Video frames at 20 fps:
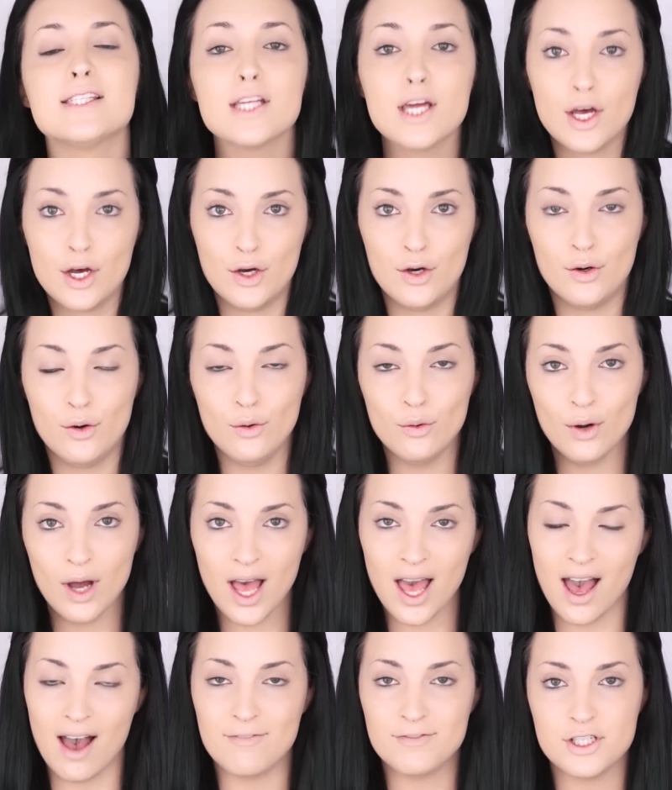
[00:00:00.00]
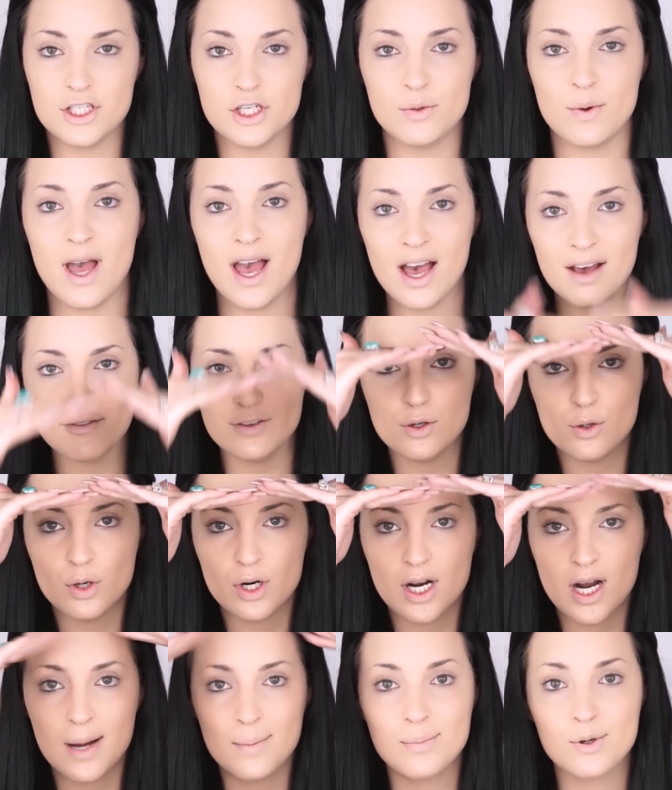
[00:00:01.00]
So after you have
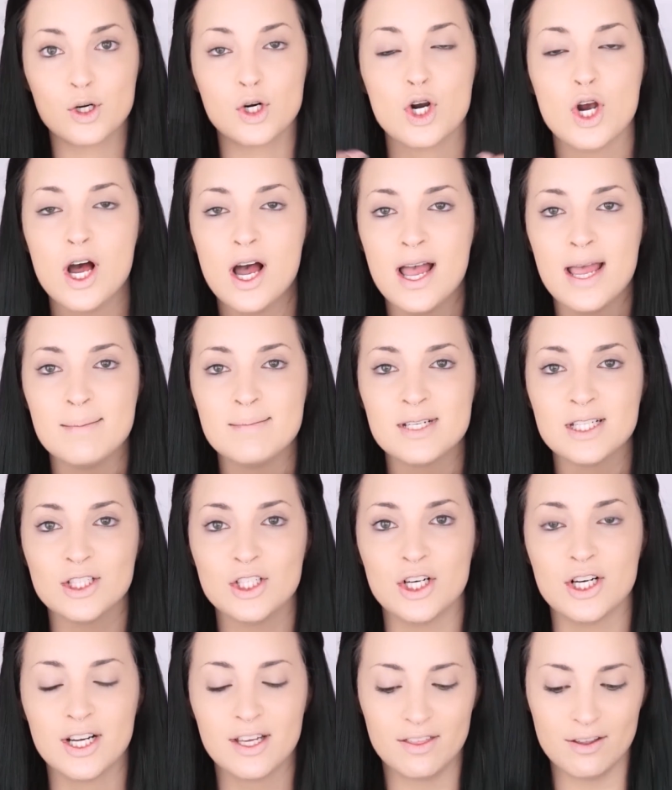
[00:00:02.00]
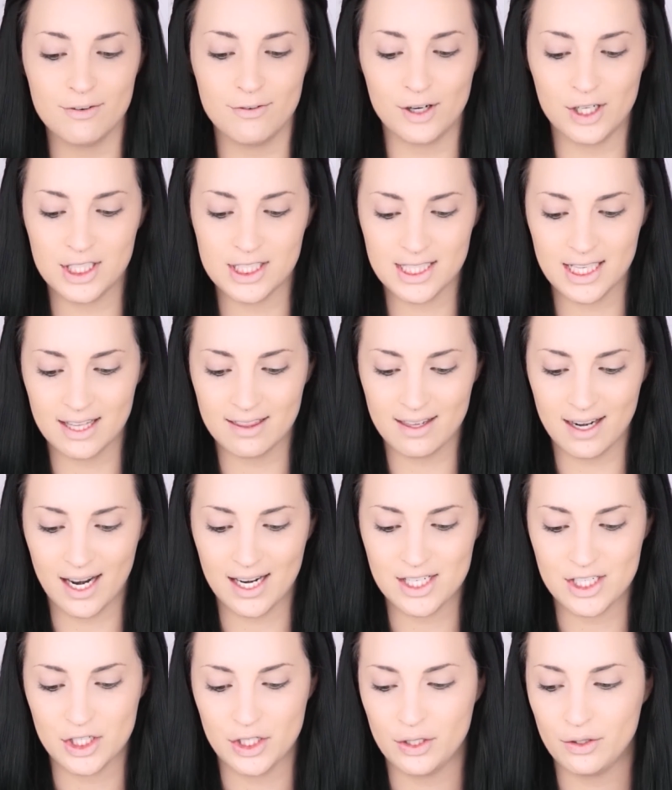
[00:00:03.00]
your primed look, the first thing that
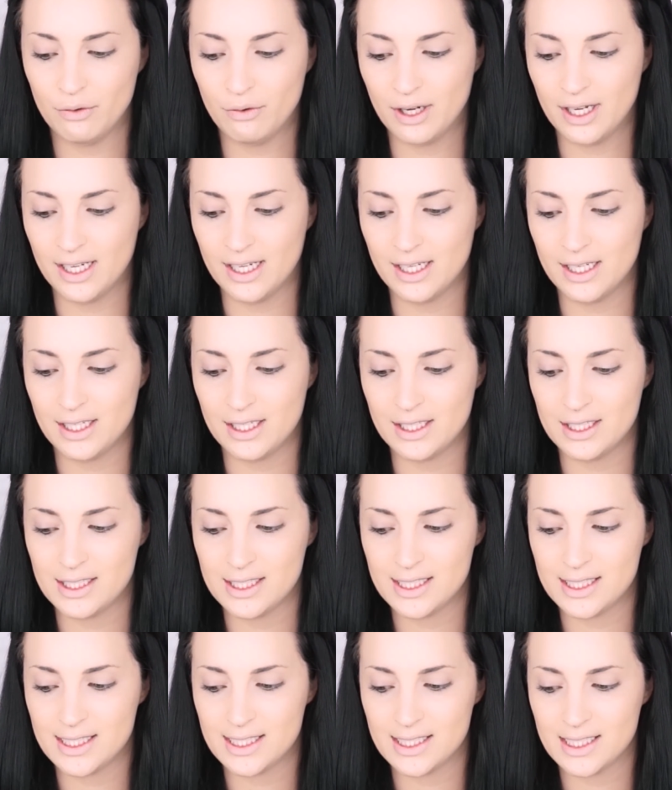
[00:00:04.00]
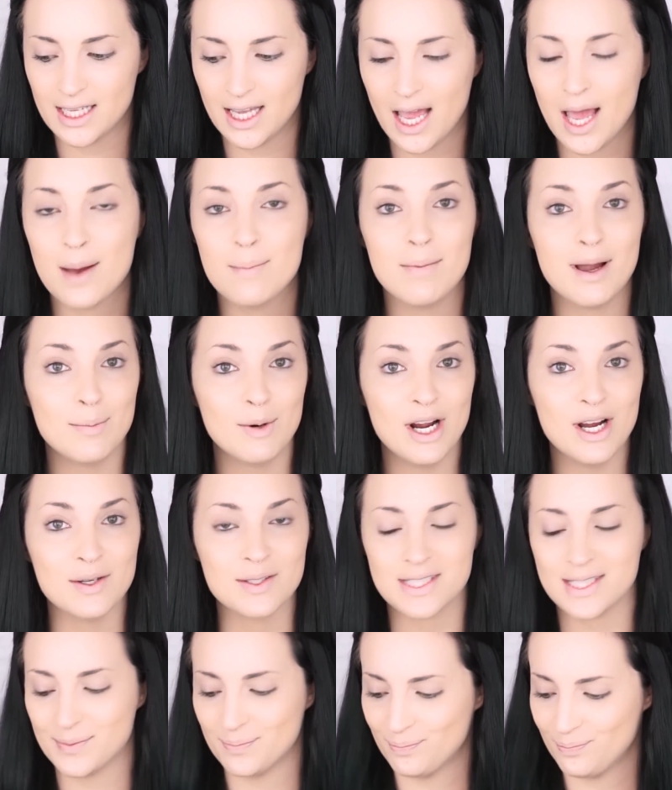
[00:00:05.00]
I do is my
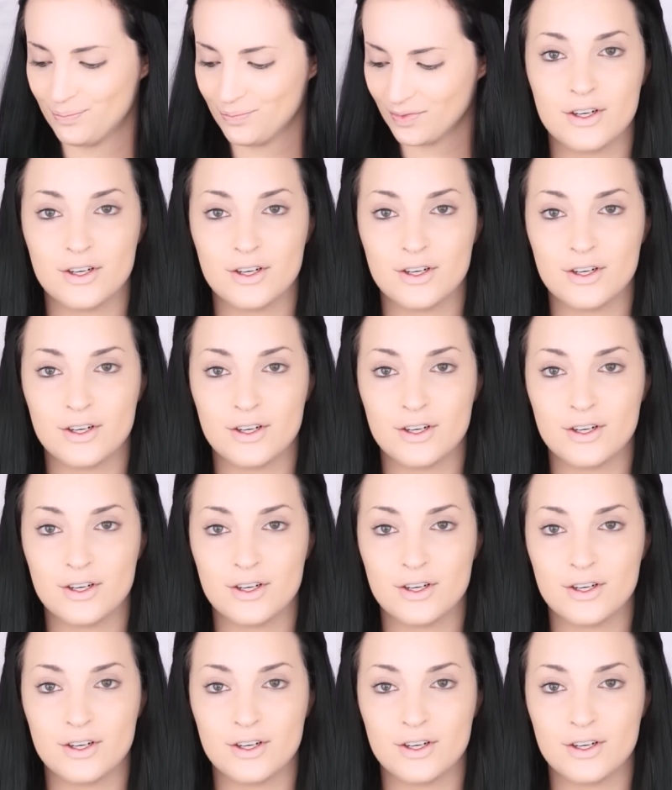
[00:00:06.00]
brows.